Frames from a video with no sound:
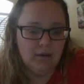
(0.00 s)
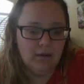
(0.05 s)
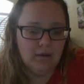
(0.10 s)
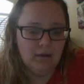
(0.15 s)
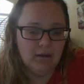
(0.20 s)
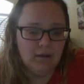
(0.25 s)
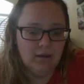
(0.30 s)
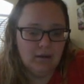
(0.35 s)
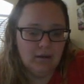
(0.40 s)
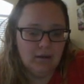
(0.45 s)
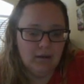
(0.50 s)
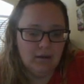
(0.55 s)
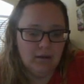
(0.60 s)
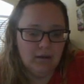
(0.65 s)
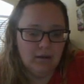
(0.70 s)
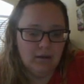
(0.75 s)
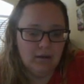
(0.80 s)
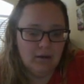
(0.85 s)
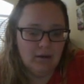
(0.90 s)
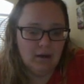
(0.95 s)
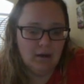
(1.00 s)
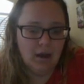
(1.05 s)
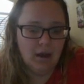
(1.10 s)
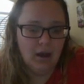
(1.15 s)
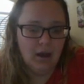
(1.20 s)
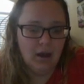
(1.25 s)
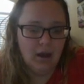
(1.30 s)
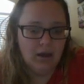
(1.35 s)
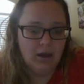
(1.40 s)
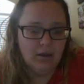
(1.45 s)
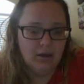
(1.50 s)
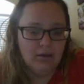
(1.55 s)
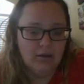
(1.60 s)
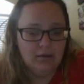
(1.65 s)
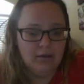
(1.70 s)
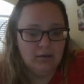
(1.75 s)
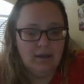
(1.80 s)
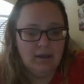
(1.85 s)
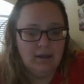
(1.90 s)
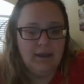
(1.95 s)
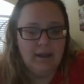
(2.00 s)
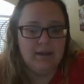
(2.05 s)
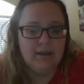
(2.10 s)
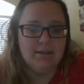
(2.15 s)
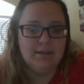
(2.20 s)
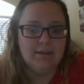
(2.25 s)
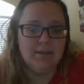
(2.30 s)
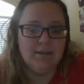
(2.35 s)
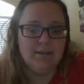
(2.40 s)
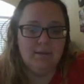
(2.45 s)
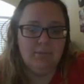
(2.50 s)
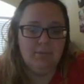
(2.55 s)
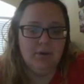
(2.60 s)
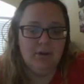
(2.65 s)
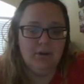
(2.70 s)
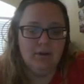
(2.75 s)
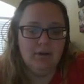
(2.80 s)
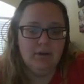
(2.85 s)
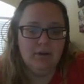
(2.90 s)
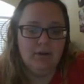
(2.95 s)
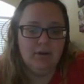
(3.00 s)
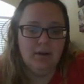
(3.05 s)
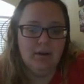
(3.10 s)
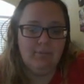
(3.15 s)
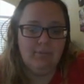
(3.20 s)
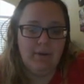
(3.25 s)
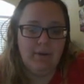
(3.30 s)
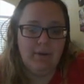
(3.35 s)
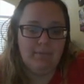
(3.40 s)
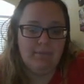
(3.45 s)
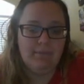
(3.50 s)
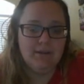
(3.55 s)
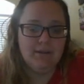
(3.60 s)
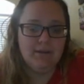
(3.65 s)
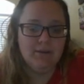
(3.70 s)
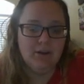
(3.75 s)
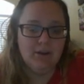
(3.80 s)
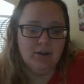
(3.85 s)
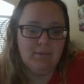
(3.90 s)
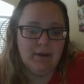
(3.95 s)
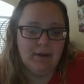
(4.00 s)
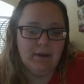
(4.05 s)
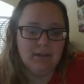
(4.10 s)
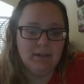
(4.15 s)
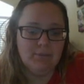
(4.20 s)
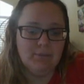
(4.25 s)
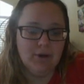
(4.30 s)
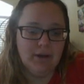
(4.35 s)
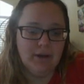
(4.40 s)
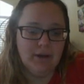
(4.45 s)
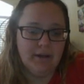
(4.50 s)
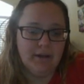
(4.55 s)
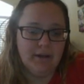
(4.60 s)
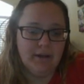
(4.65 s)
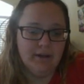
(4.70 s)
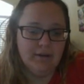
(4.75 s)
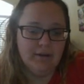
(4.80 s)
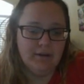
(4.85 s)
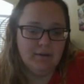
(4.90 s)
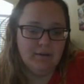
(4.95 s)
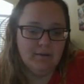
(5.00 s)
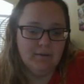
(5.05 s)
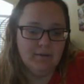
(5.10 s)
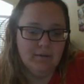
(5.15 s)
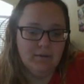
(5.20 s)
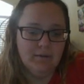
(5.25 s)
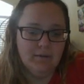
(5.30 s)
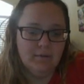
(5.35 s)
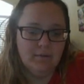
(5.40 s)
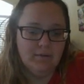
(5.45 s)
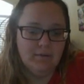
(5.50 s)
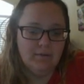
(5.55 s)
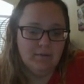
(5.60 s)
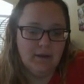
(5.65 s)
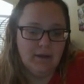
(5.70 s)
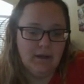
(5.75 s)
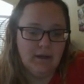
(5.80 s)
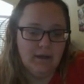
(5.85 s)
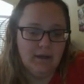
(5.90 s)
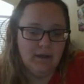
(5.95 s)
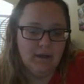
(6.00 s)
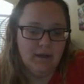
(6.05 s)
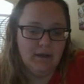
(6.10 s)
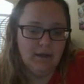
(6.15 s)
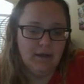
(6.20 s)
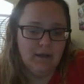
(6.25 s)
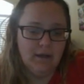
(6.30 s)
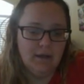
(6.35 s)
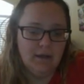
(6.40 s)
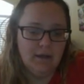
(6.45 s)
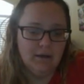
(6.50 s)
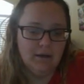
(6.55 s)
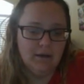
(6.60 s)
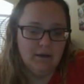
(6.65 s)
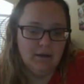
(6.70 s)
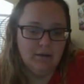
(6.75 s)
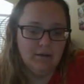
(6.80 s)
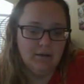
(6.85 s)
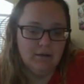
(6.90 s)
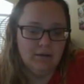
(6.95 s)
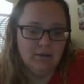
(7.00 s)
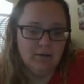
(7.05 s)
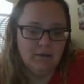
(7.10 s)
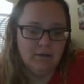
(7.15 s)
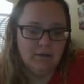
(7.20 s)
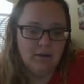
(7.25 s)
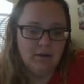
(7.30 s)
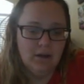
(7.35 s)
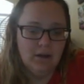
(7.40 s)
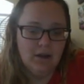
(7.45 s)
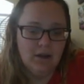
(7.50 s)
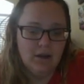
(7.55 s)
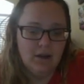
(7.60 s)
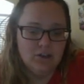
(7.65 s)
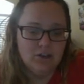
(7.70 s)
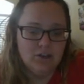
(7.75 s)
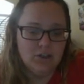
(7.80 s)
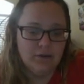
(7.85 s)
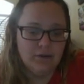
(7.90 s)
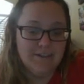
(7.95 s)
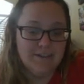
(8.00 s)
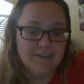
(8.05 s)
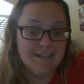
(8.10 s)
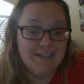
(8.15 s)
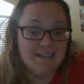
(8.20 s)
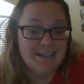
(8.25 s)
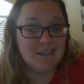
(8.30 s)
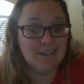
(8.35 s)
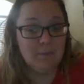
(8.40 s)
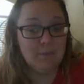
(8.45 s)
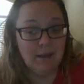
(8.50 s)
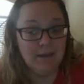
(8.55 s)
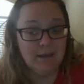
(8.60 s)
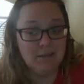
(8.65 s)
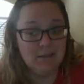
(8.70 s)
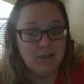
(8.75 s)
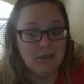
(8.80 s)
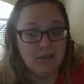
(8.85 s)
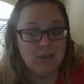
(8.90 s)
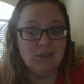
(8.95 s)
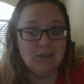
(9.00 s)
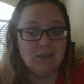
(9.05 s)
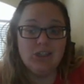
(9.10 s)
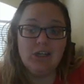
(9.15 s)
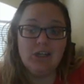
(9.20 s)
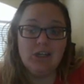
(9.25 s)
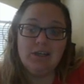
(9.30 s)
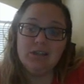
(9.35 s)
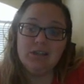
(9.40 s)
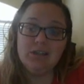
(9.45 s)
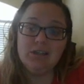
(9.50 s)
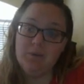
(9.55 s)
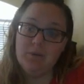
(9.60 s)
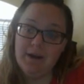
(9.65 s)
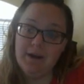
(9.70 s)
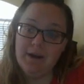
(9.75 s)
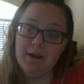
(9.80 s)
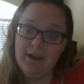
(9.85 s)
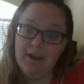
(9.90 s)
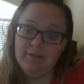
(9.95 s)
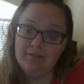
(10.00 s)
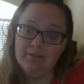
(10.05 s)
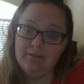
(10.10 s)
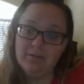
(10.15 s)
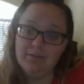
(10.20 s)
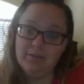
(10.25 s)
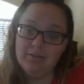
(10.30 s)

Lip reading: N. N is the number of payments or compounds per year. So if it says 6 months, you need to change it to 1/2.